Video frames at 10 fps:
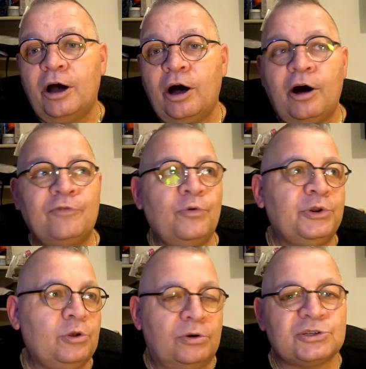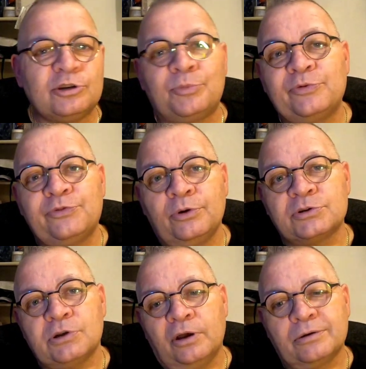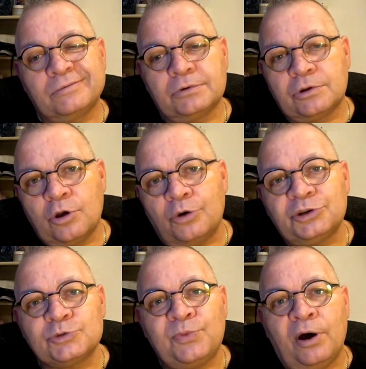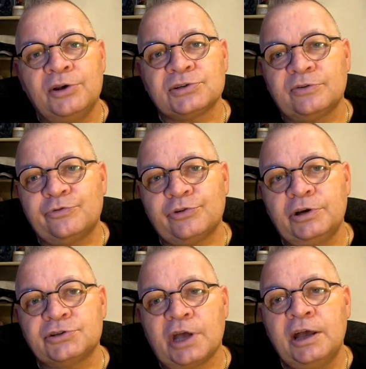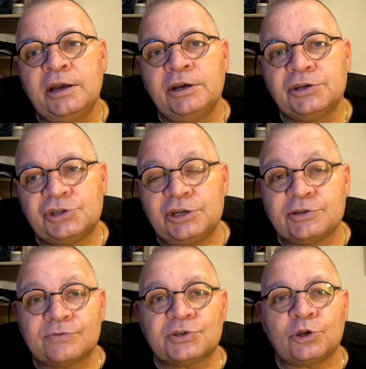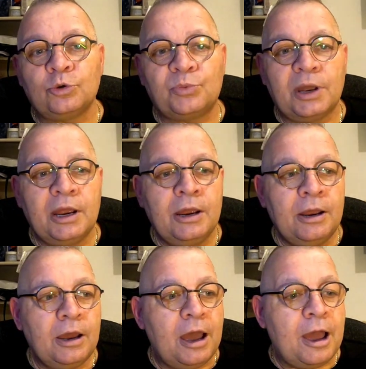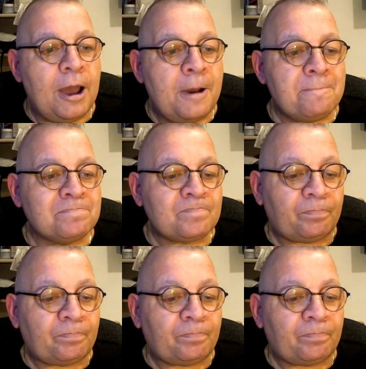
I've already got sloppy foods like cottage pies in the freezer, tins of soup, ice